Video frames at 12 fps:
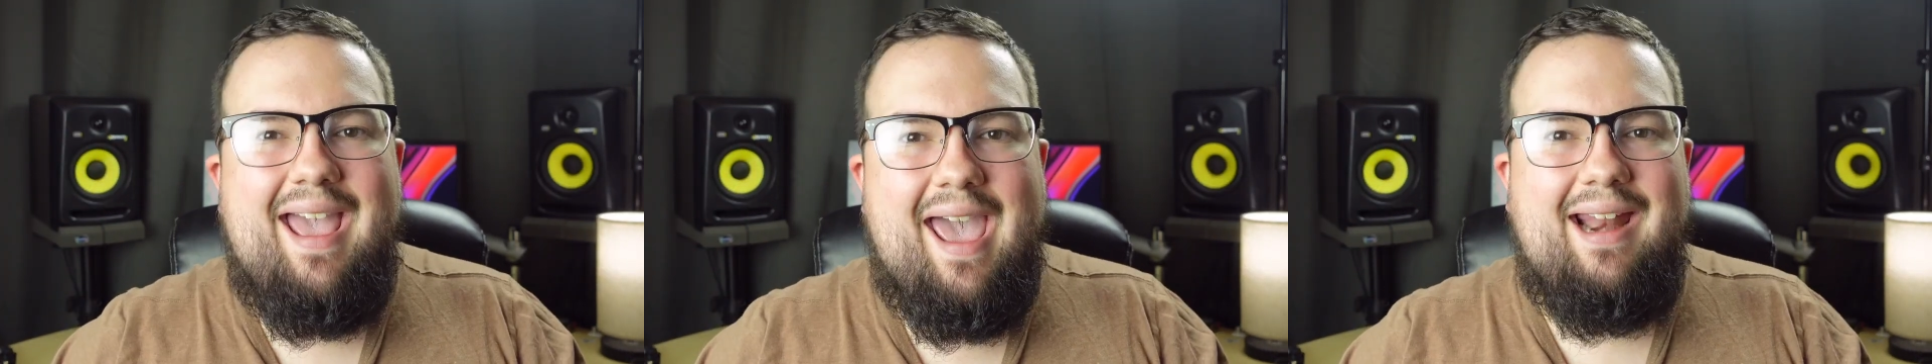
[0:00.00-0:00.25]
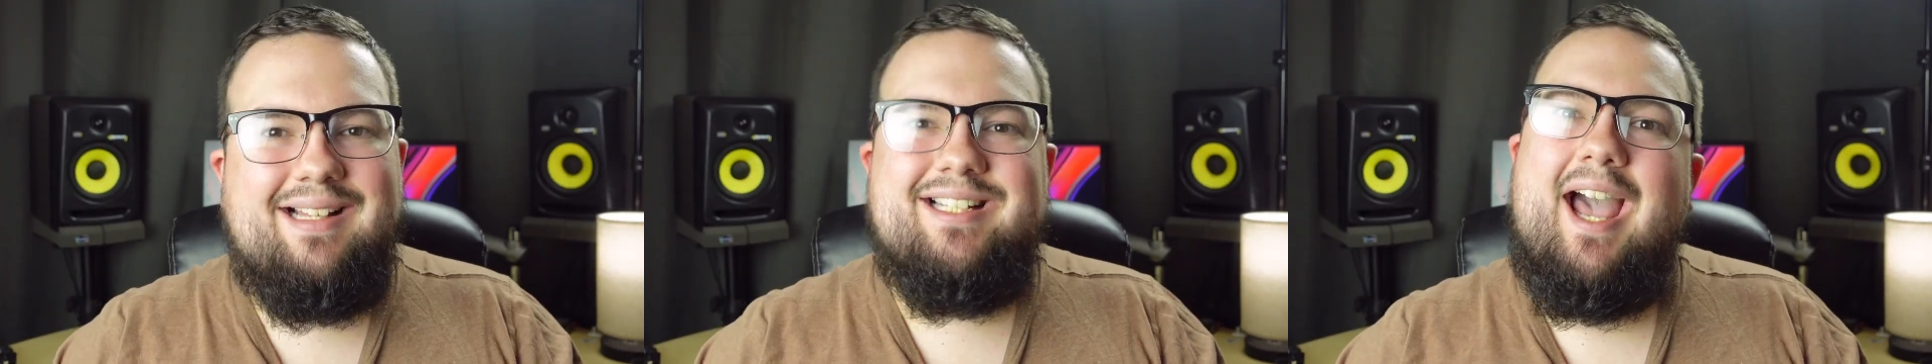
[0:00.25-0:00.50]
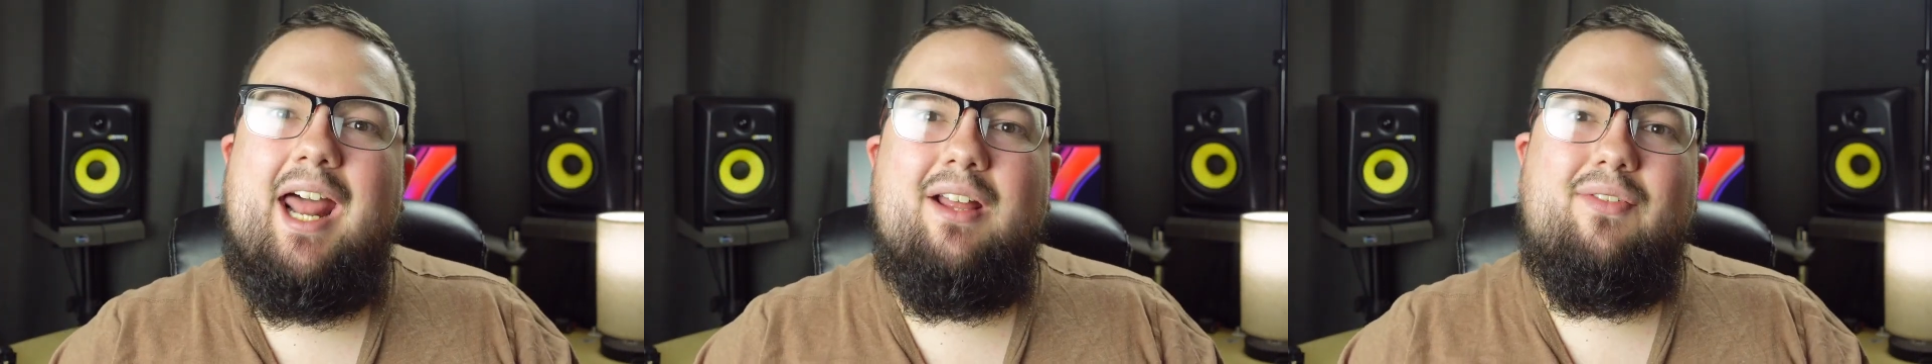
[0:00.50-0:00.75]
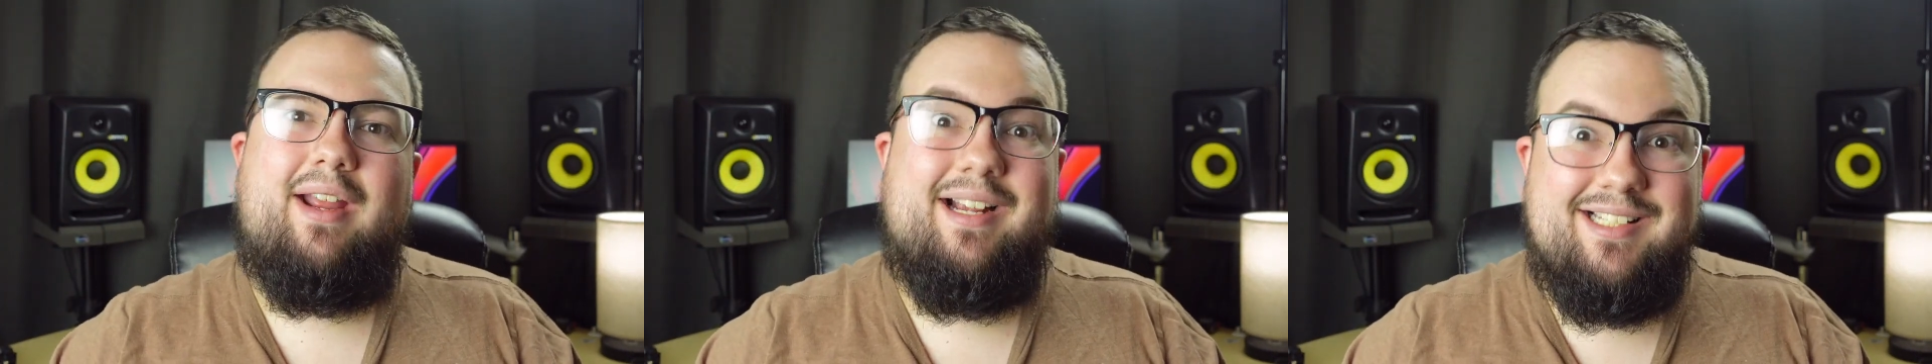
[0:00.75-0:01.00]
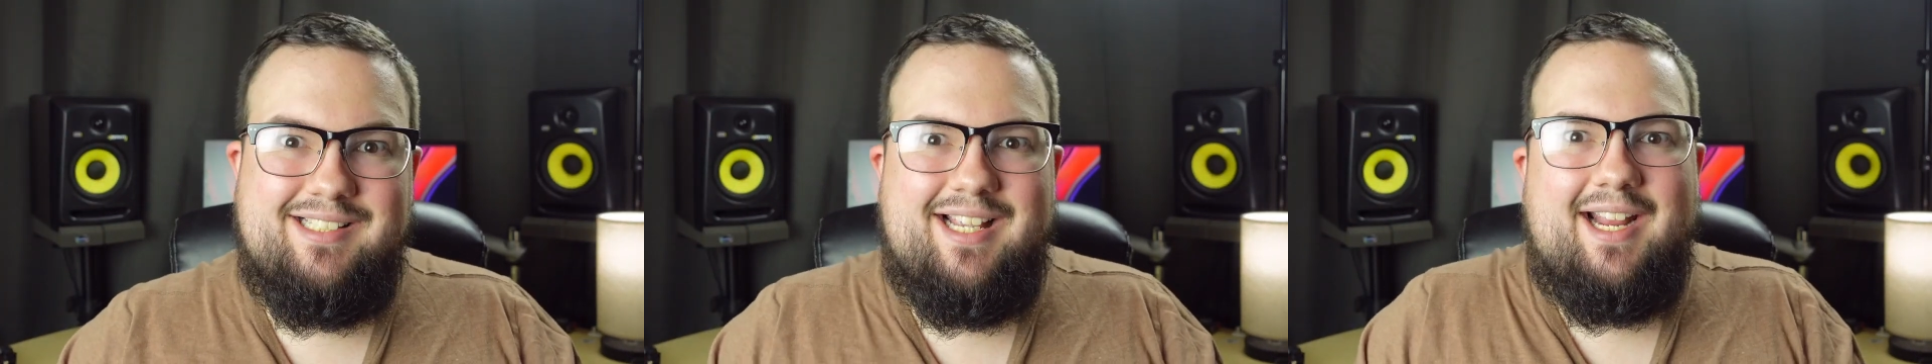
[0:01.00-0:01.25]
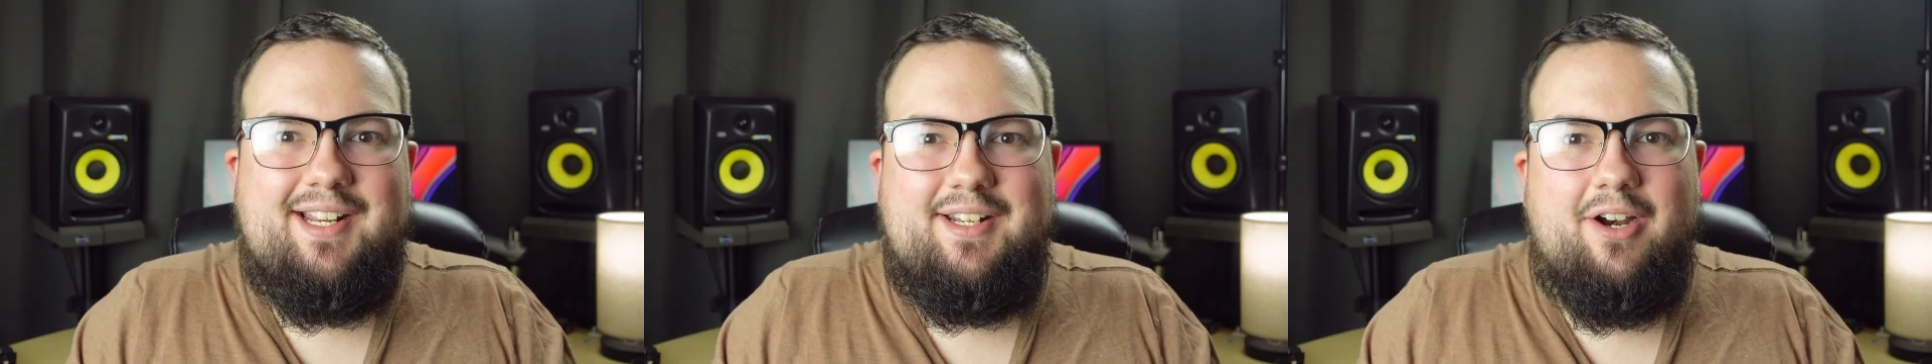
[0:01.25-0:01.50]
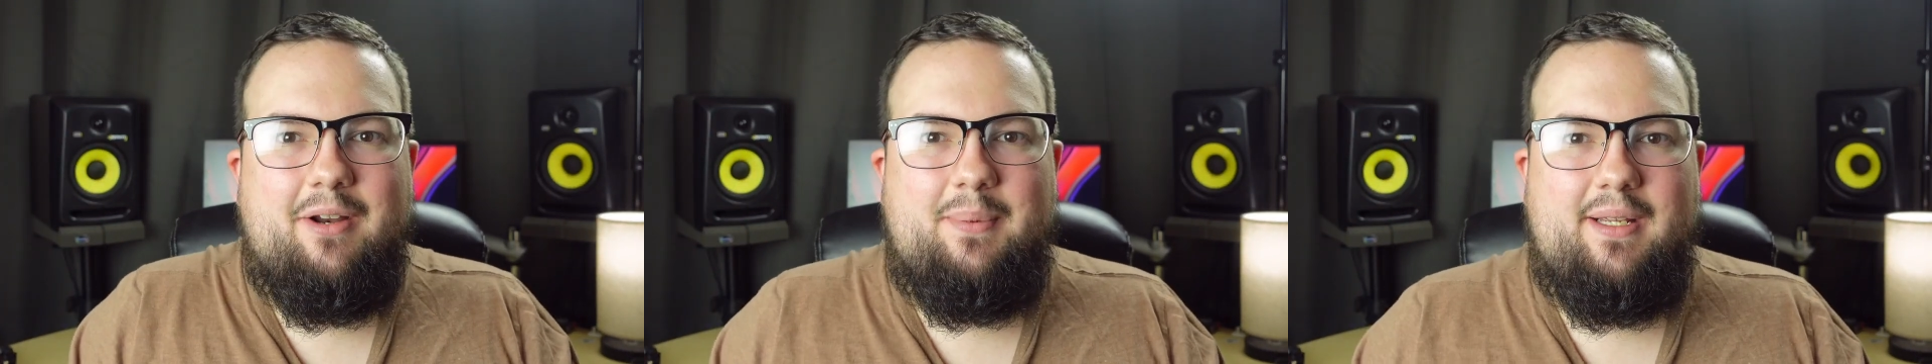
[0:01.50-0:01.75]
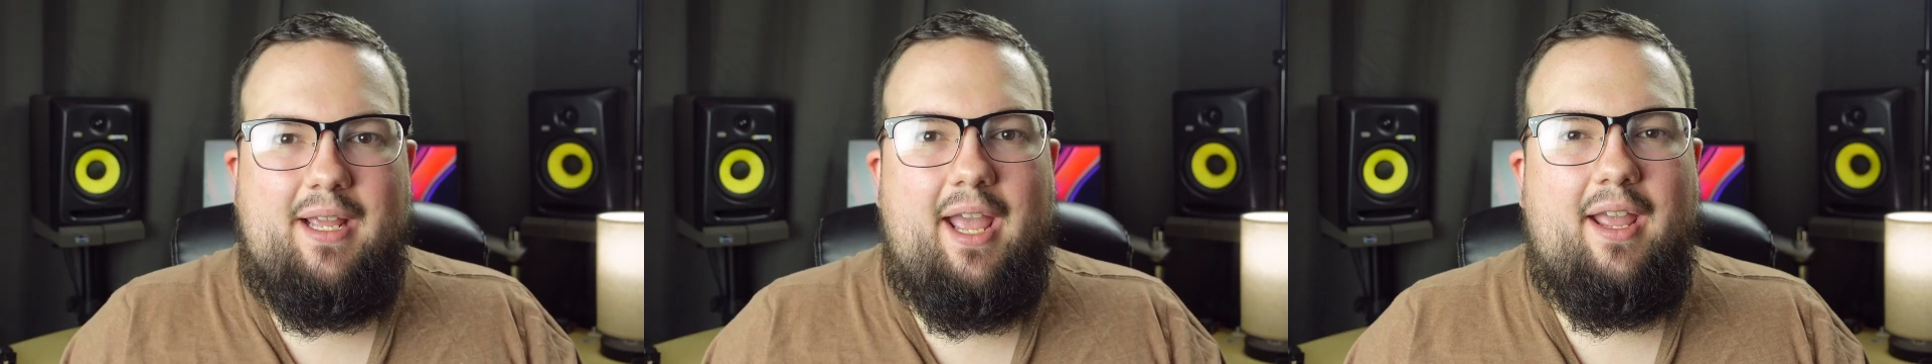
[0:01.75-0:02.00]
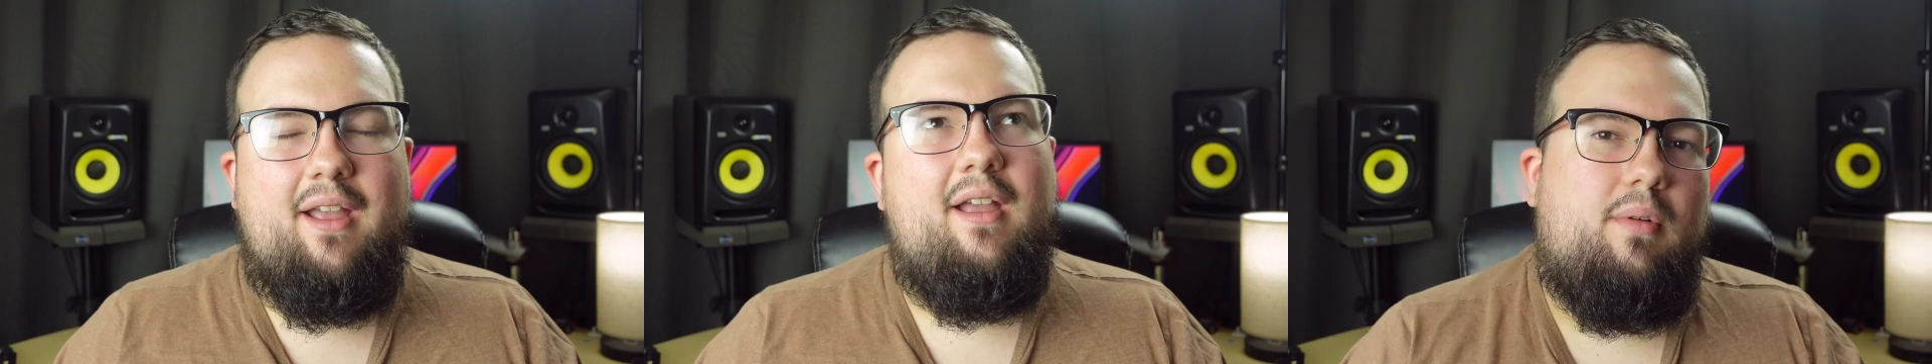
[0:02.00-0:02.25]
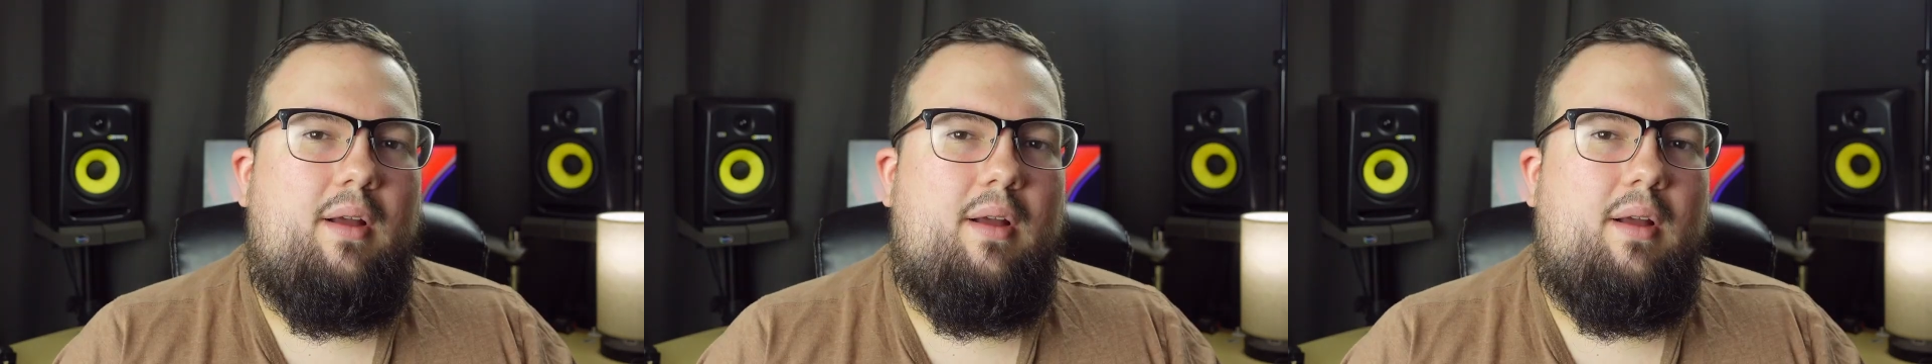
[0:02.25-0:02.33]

And it's kind of like a secondary PA.